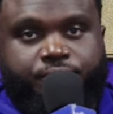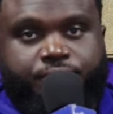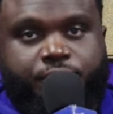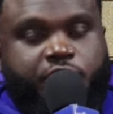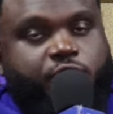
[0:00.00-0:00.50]

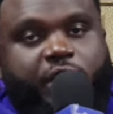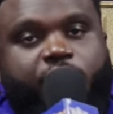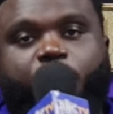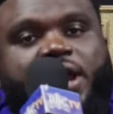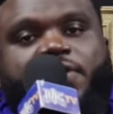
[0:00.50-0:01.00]
You ain't
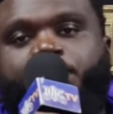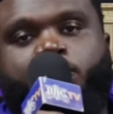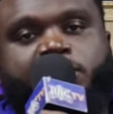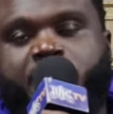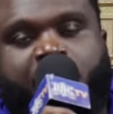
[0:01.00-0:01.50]
ready for
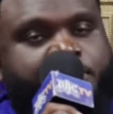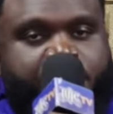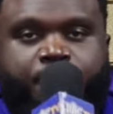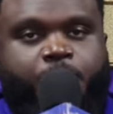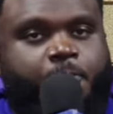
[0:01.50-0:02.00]
what's coming.
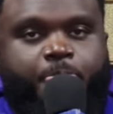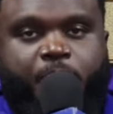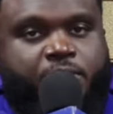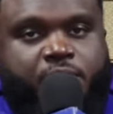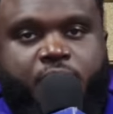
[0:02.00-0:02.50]

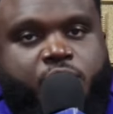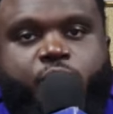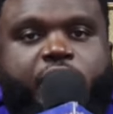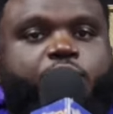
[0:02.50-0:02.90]
You ain't